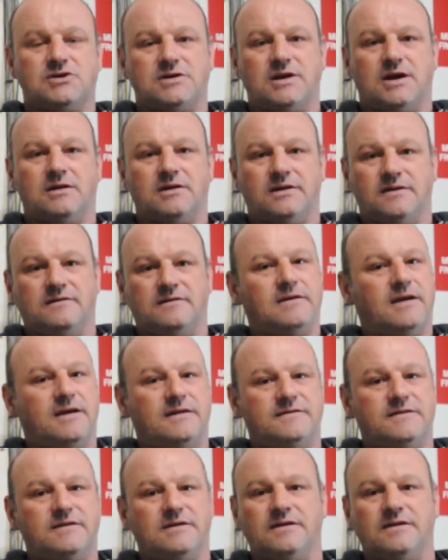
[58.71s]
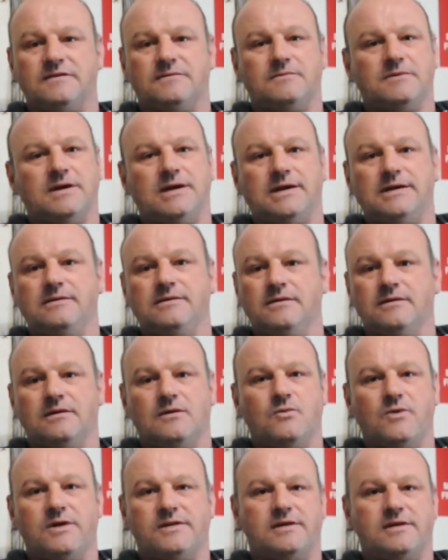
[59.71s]
Now the intensity is really
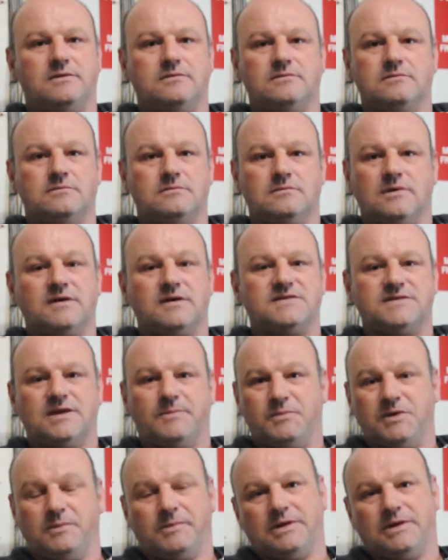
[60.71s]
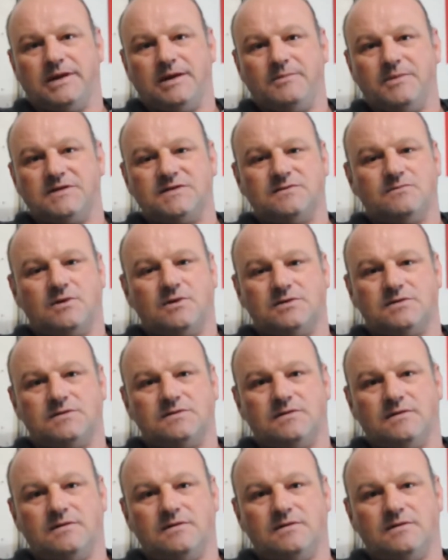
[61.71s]
within acceptable limits, what